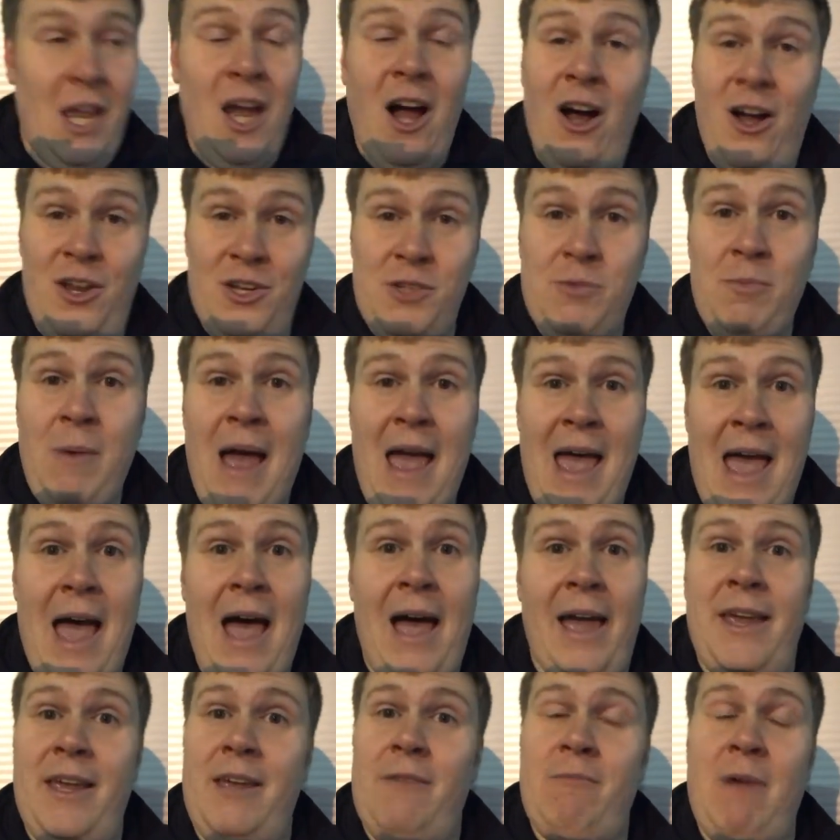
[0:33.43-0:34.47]
aren't
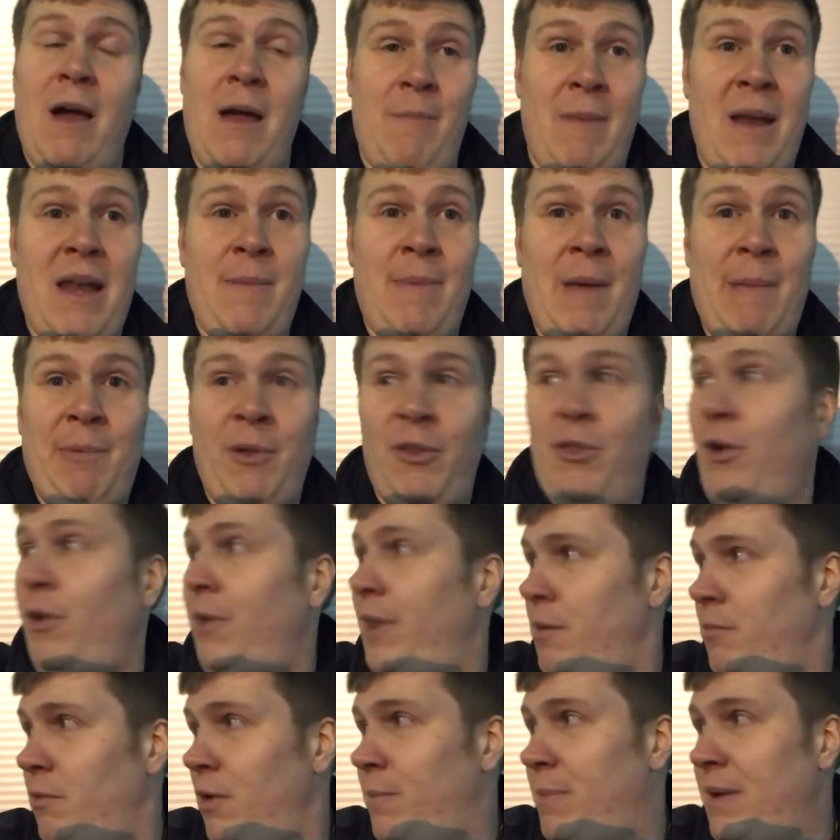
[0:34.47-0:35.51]
where many people thought
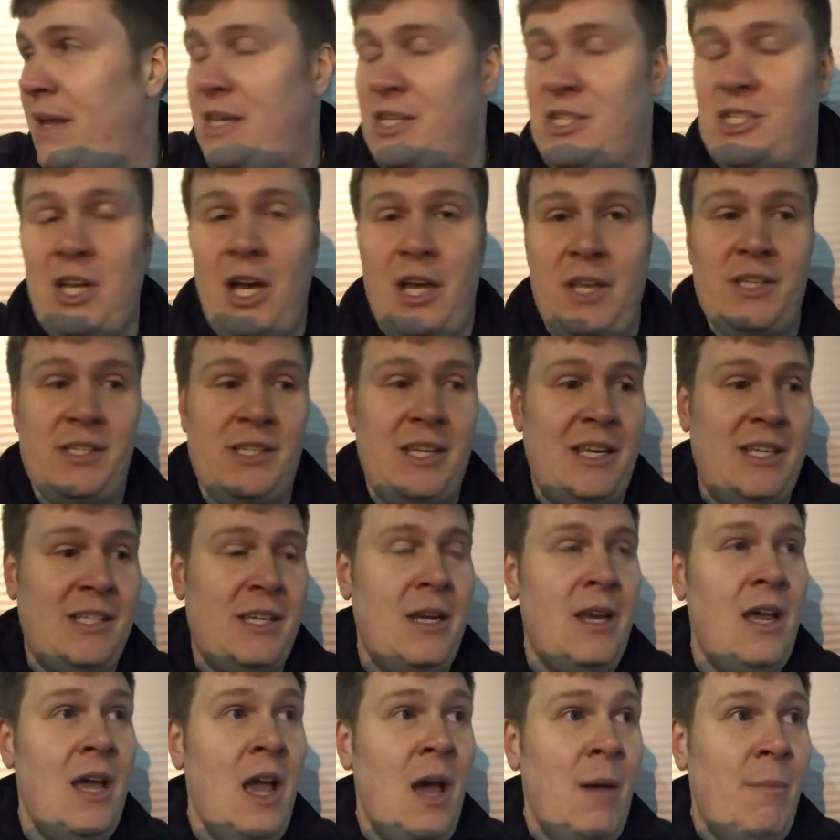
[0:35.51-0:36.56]
they would be at the start of the season,